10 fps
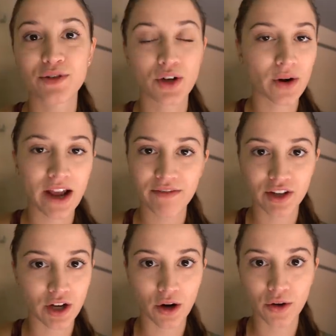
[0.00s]
don't have the
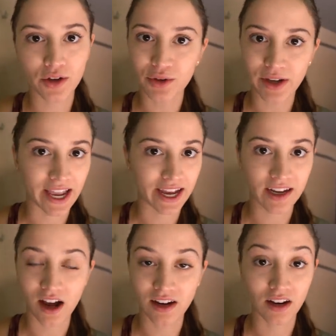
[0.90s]
code, you can't
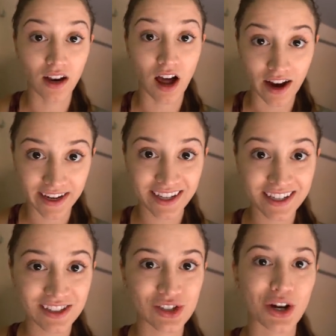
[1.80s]
unlock
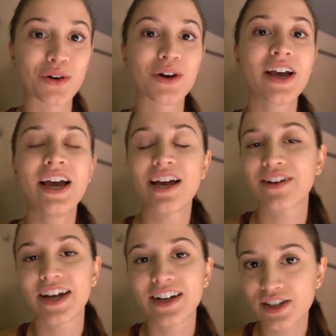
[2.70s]
it. So if
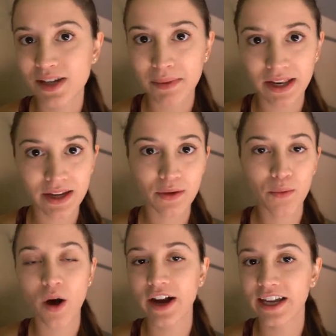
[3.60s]
I hear somebody
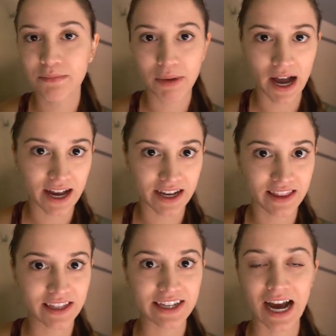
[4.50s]
walking by
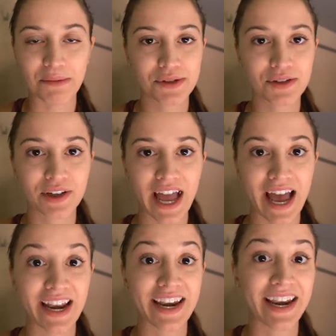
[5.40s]
the capsule
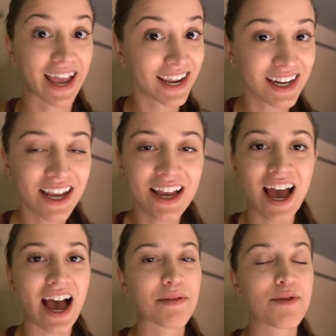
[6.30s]
at night,
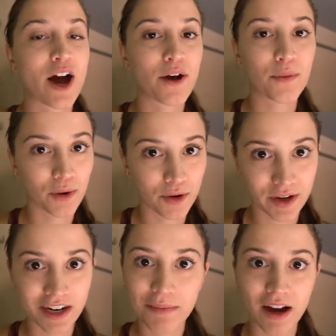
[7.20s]
I'm not
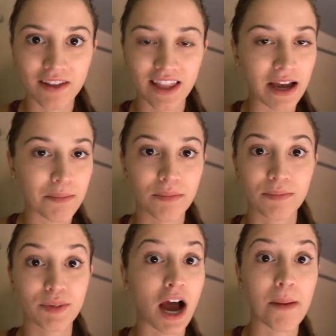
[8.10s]
worried about them
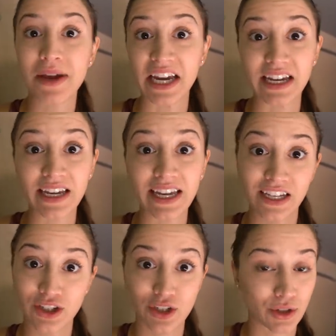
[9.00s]
coming
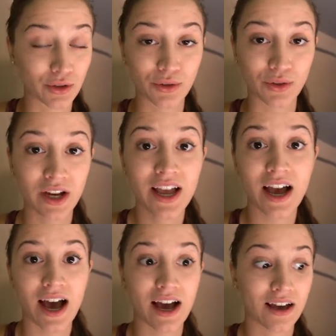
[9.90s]
into
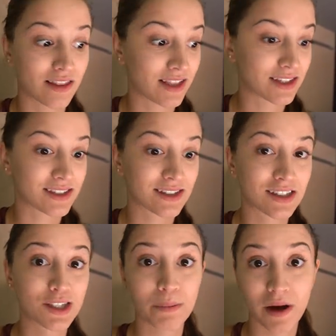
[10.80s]
uh, this
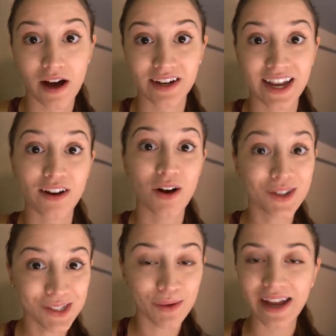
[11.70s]
spot. And
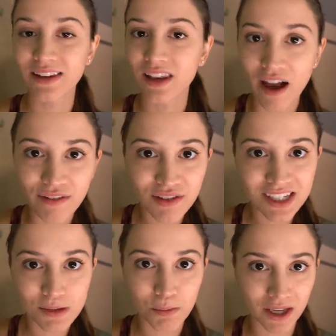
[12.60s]
also, I love
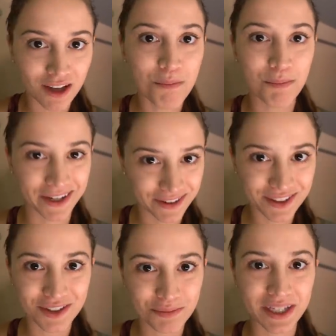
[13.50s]
this big
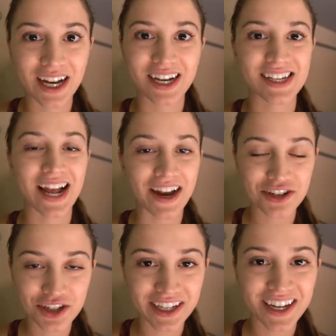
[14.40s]
mirror because it
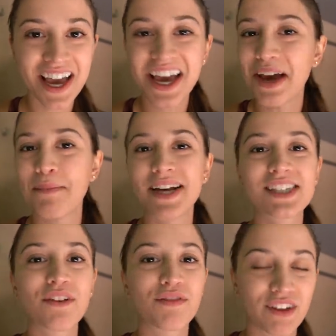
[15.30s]
actually makes
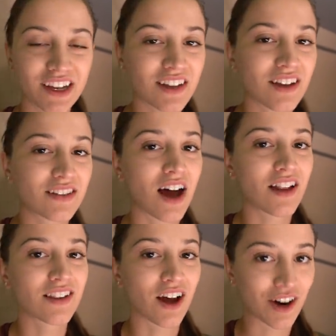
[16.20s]
it feel a lot
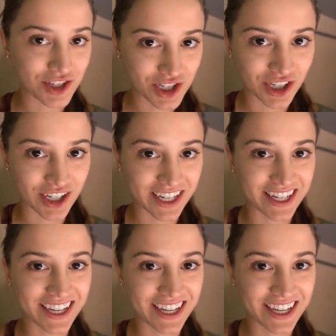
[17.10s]
larger in